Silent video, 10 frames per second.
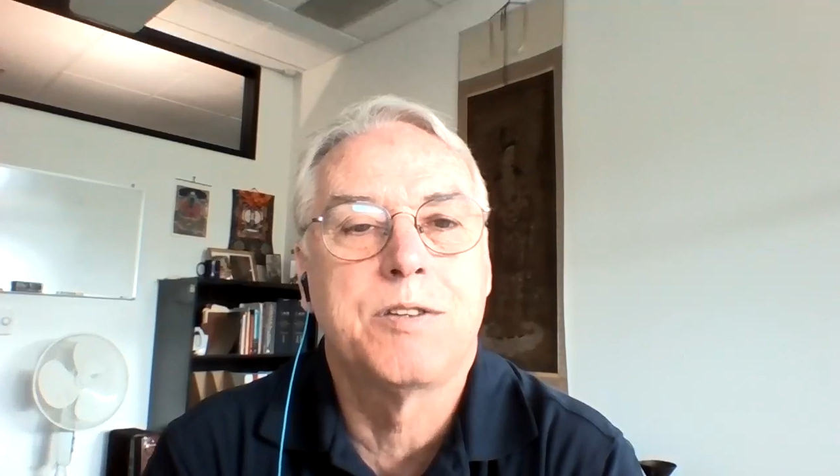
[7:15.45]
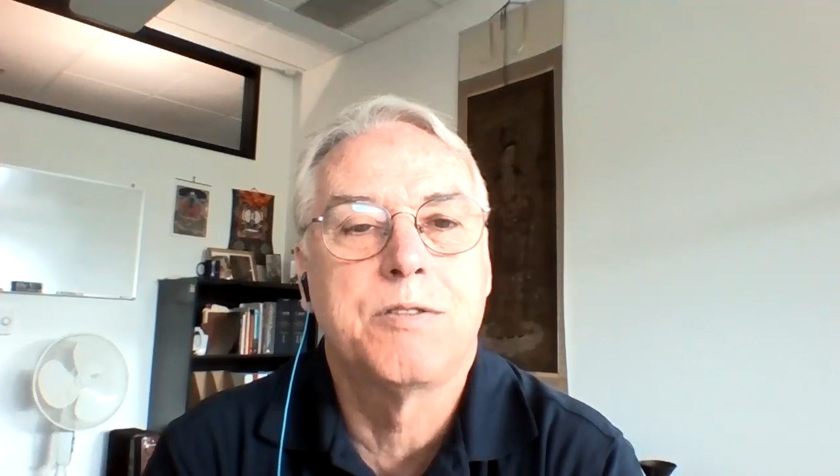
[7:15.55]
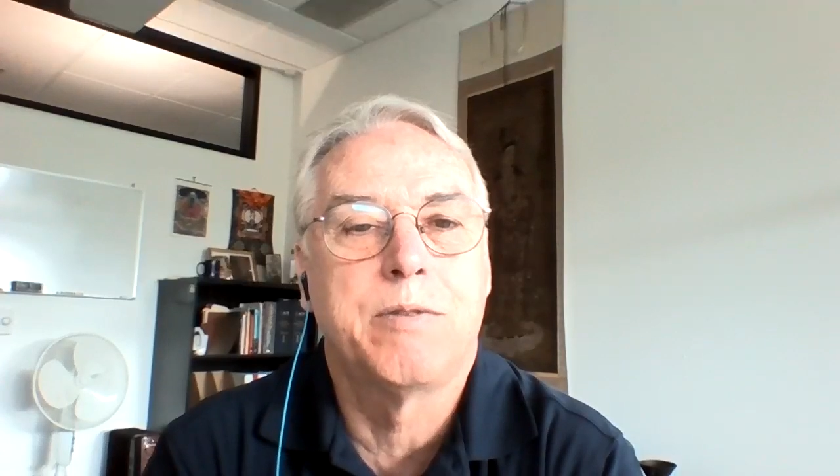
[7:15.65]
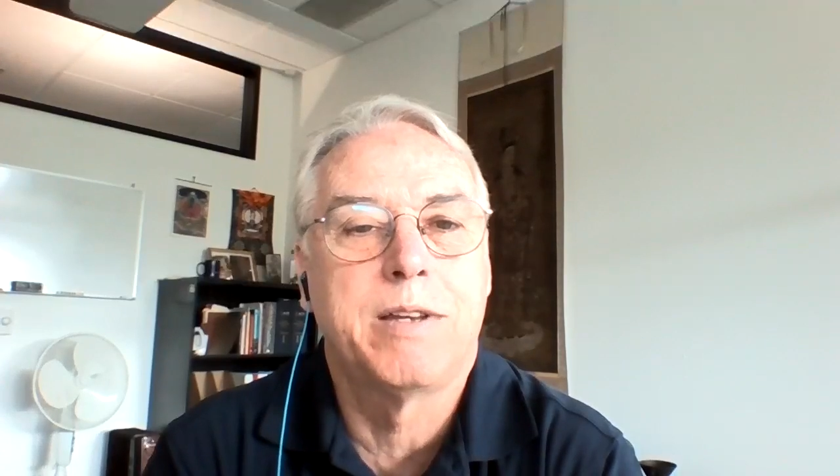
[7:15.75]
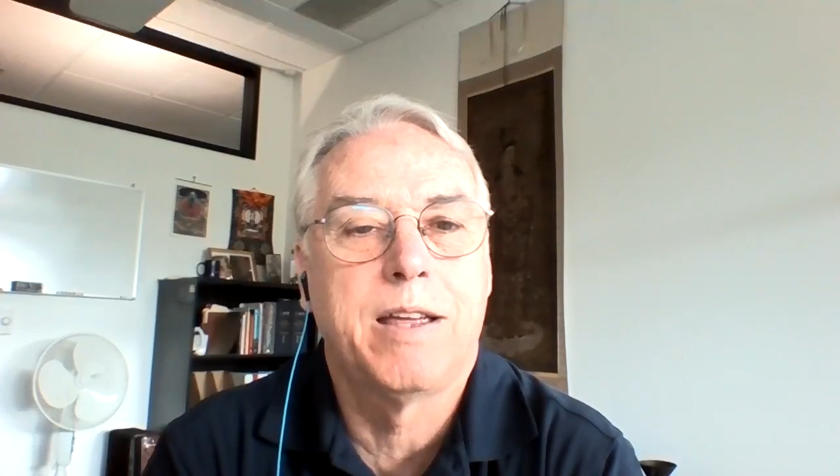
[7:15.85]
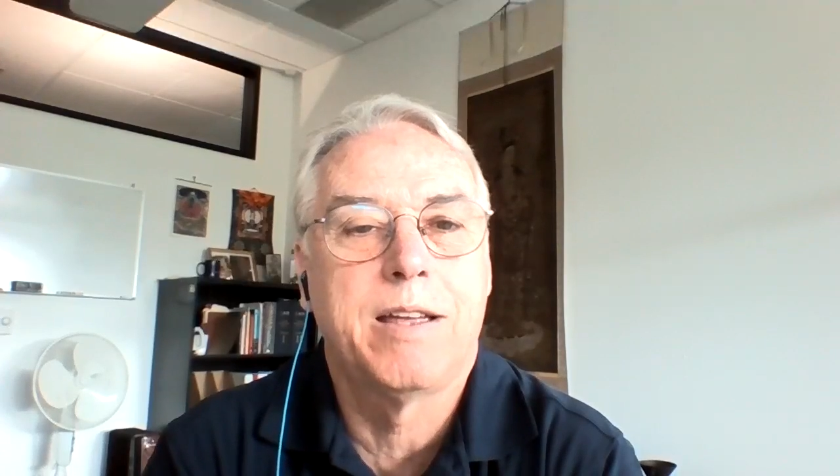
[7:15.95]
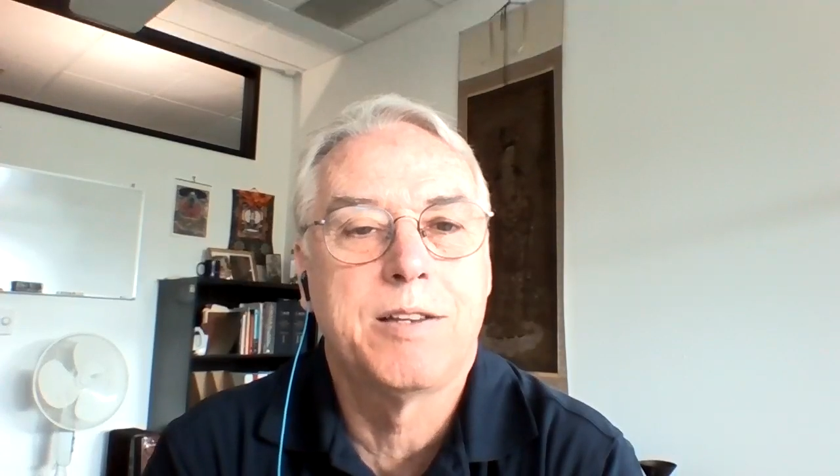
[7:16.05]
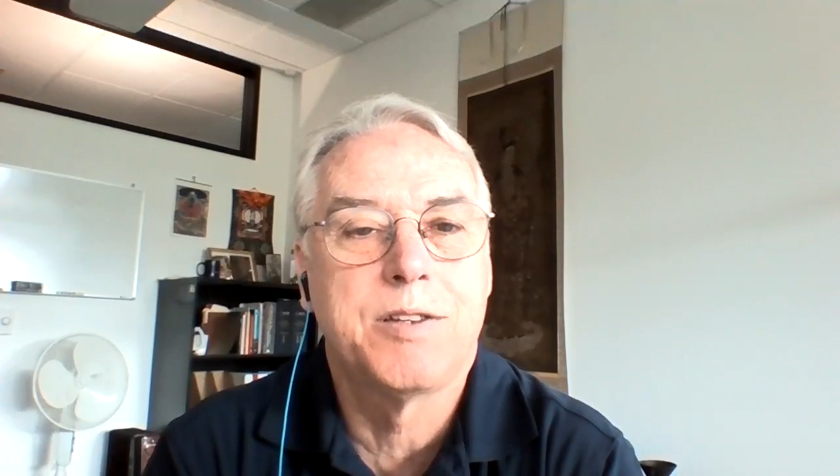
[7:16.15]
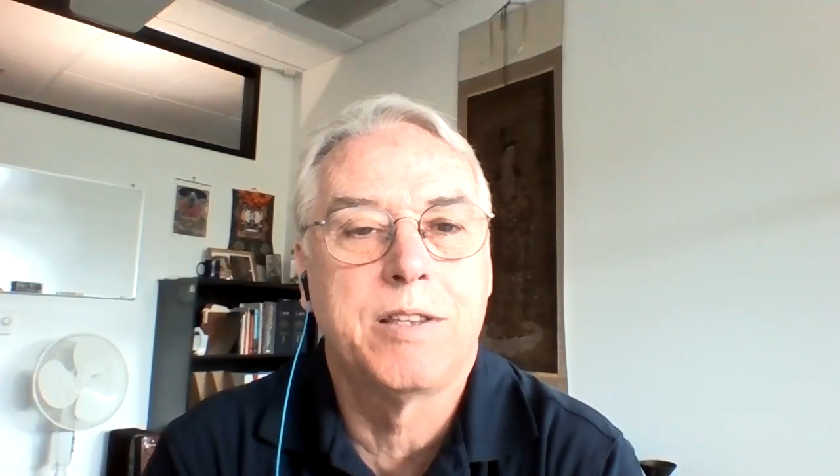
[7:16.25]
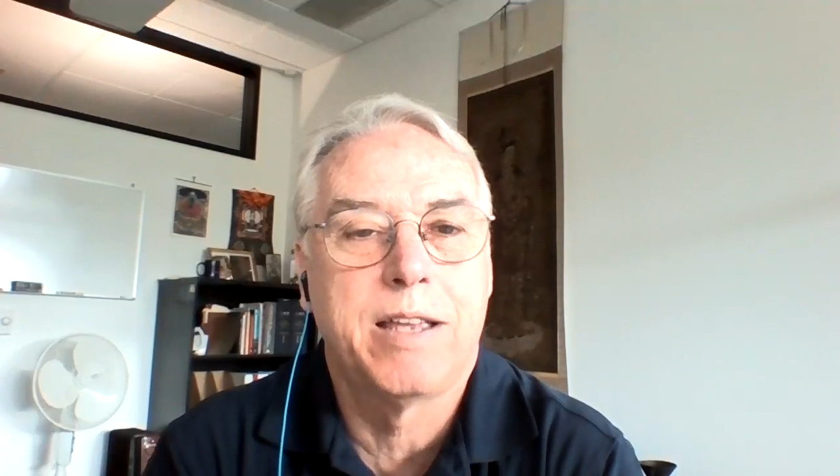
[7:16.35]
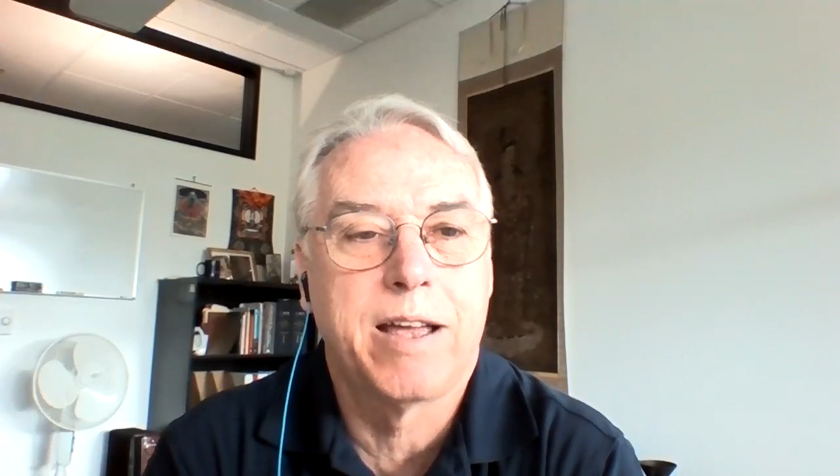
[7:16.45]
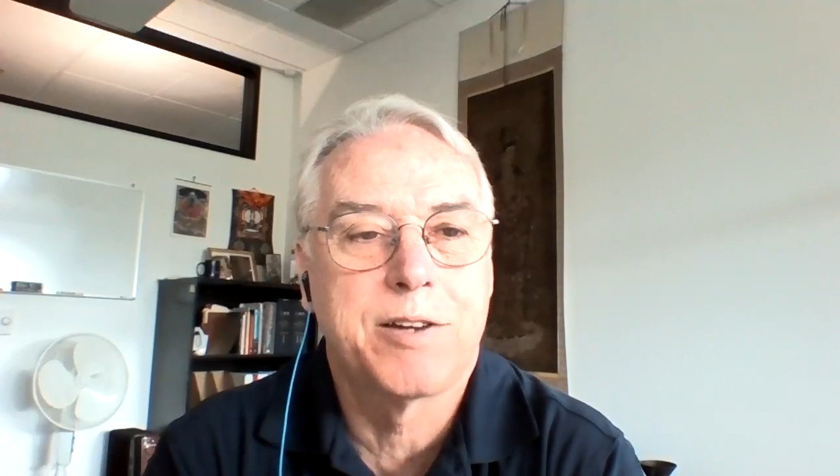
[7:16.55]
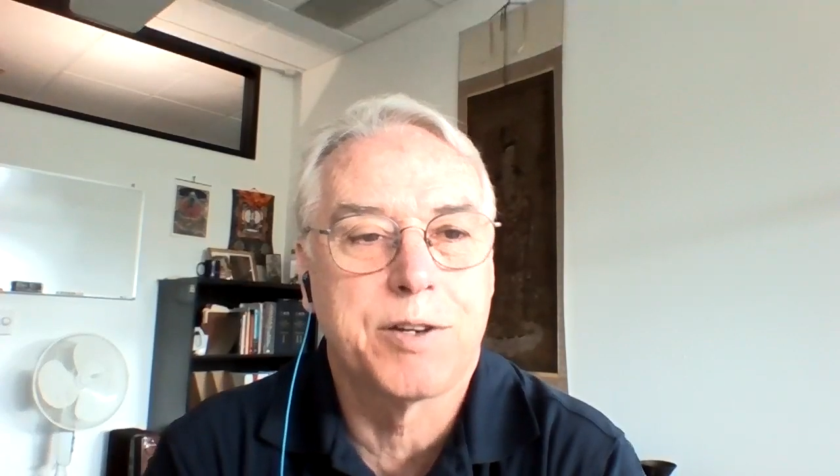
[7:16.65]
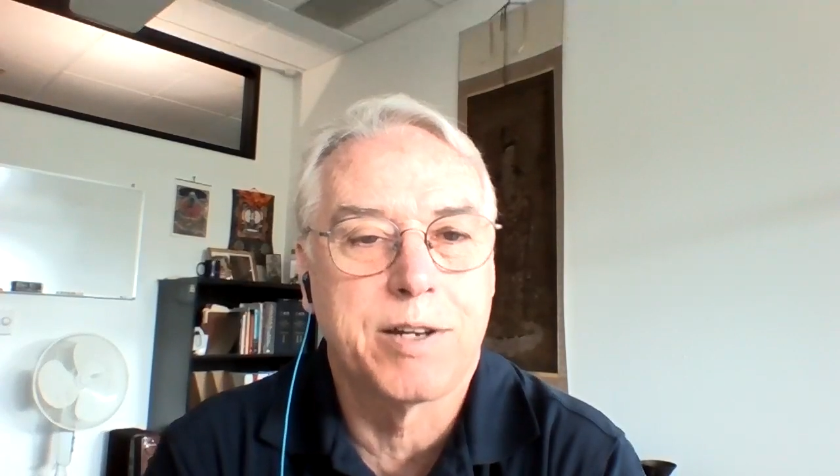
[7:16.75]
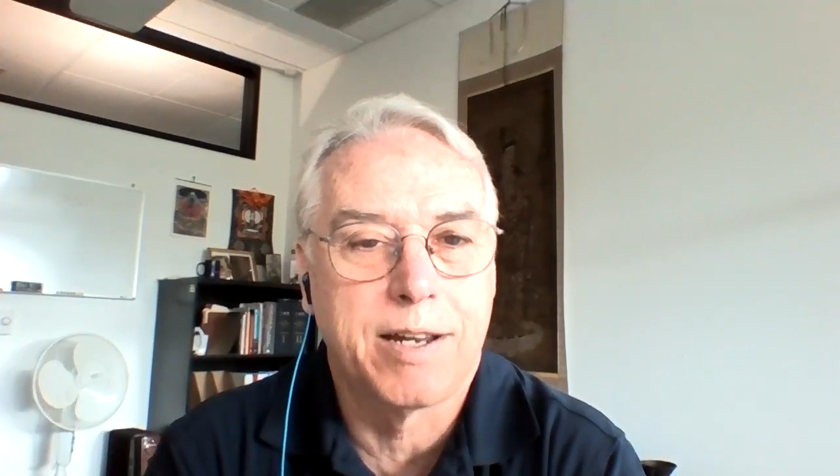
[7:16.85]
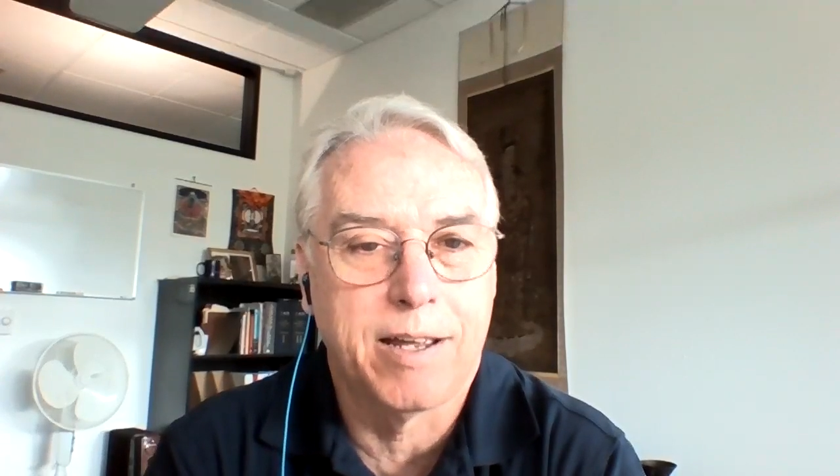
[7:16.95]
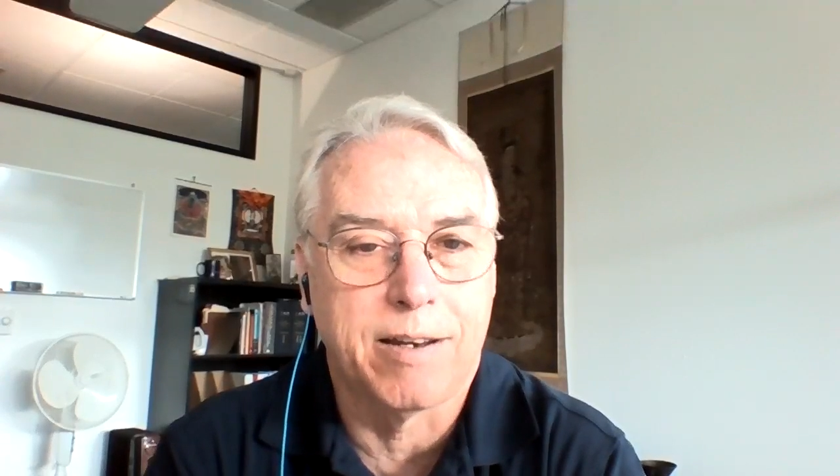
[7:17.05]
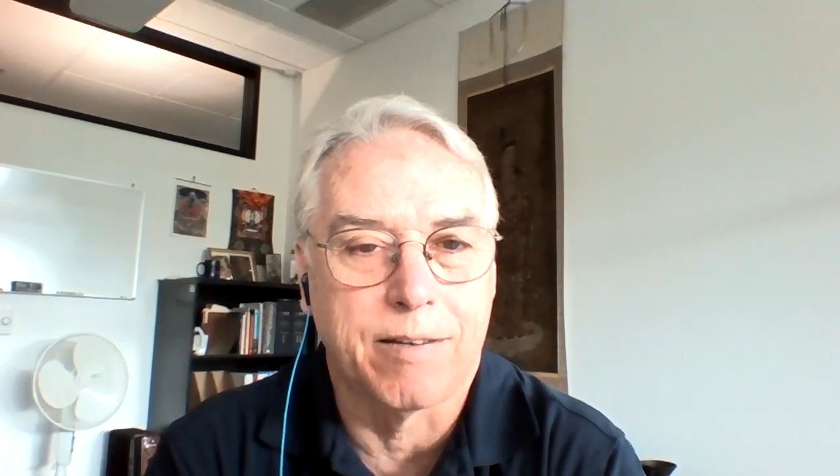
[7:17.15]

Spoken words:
to engage in the action again.